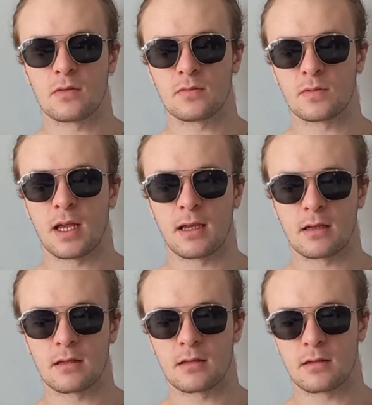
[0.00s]
like,
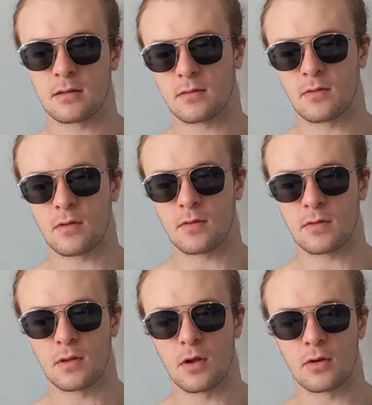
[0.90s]

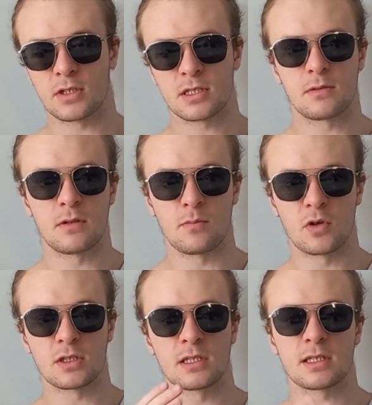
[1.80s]
not
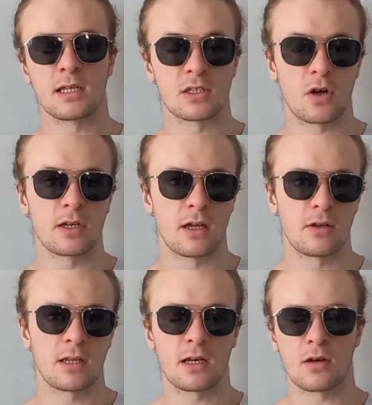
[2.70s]
most of the studies are done on that,